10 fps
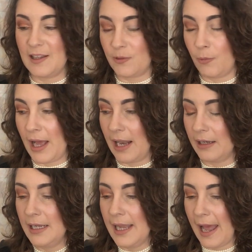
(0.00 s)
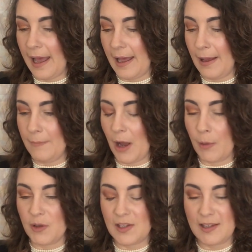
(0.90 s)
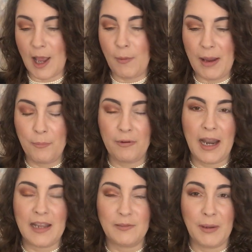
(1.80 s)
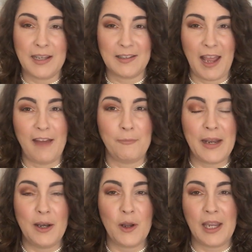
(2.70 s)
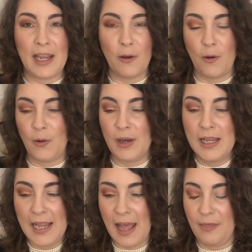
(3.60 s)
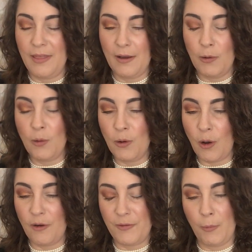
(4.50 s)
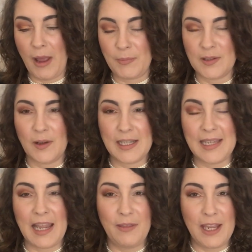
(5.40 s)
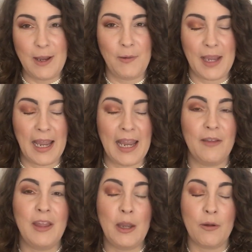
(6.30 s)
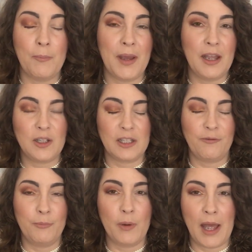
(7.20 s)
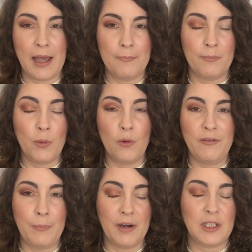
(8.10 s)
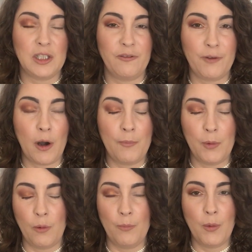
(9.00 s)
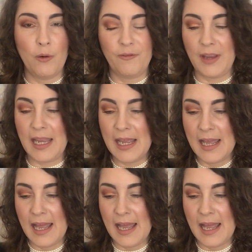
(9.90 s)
as well. I was so impressed because I have been looking on all of the websites in the UK that you can purchase Morphe brushes from, or Morphe,